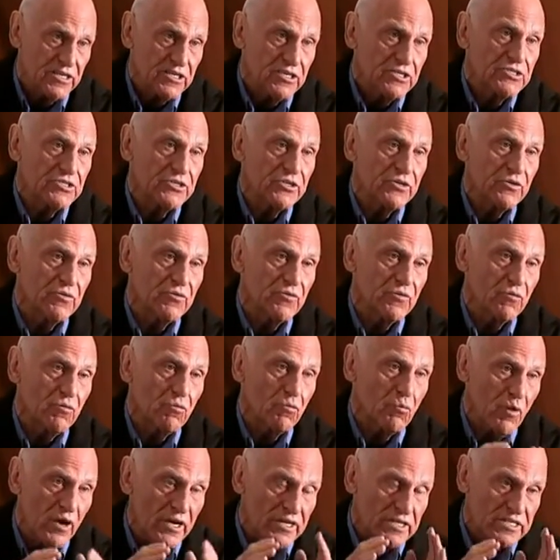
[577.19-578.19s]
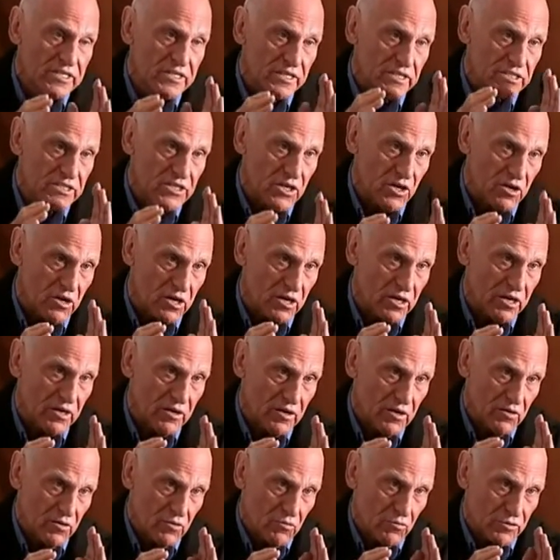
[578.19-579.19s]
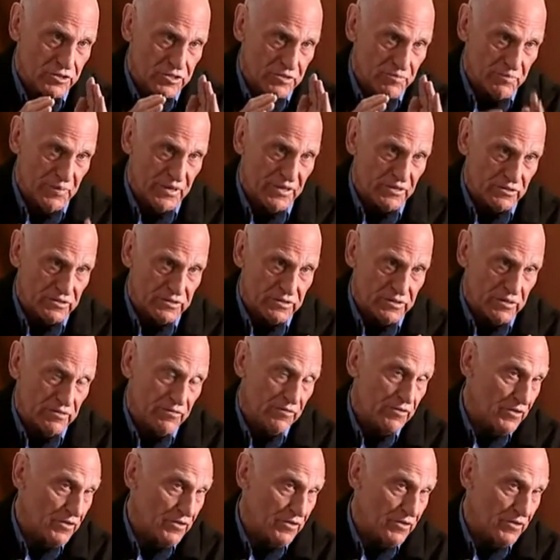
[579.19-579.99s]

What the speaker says: So once the guitar was built,